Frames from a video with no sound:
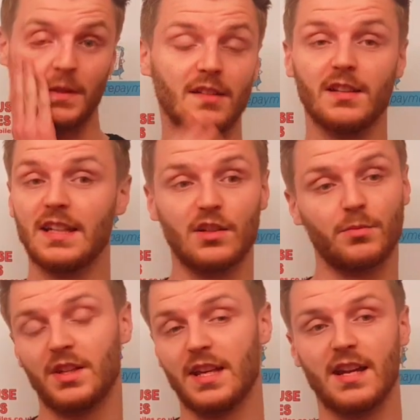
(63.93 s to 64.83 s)
leading up
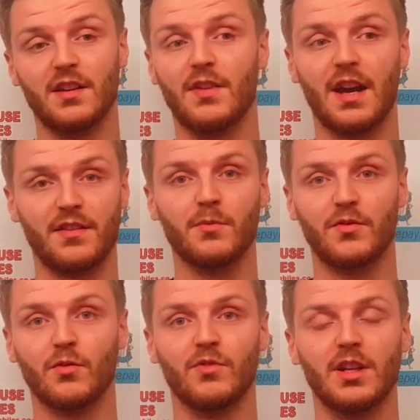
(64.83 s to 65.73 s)
to the end of it, I think we've
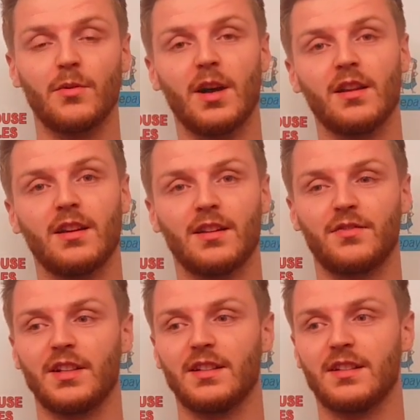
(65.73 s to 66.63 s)
done really well, and I
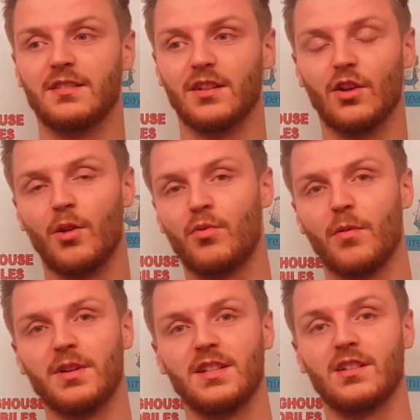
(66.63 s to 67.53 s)
think there's a lot of
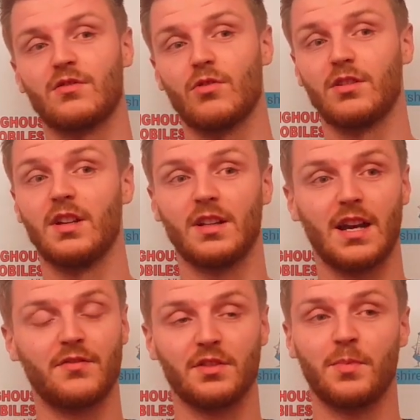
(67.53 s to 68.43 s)
promise in the squad that
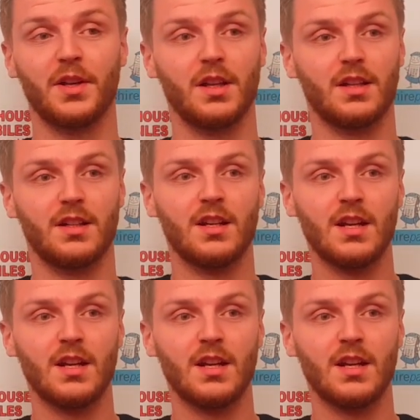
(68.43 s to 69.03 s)
Gaffer's built and